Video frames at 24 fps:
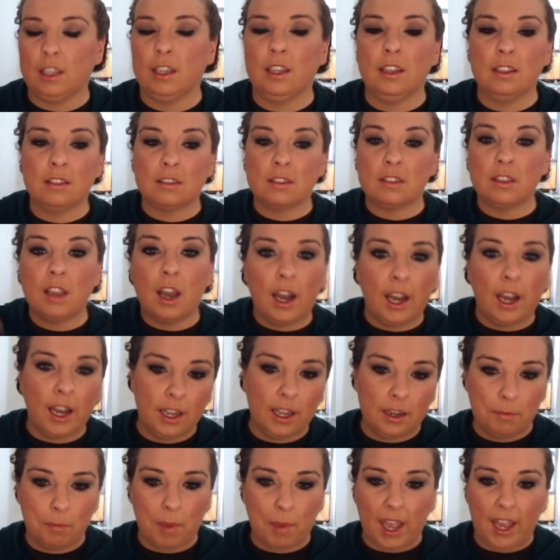He's
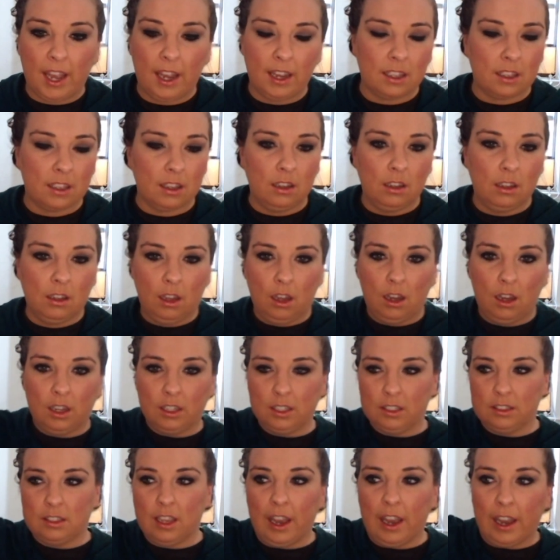not back
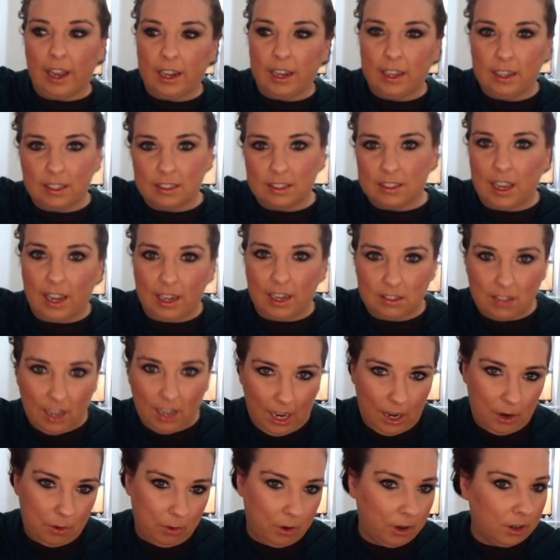on his high in his high
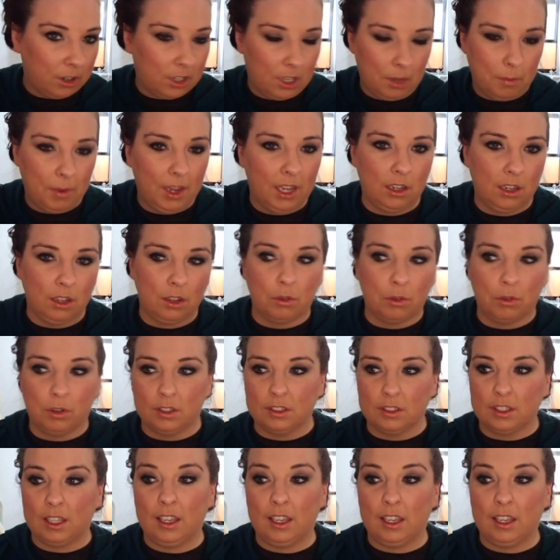tower commanding orders.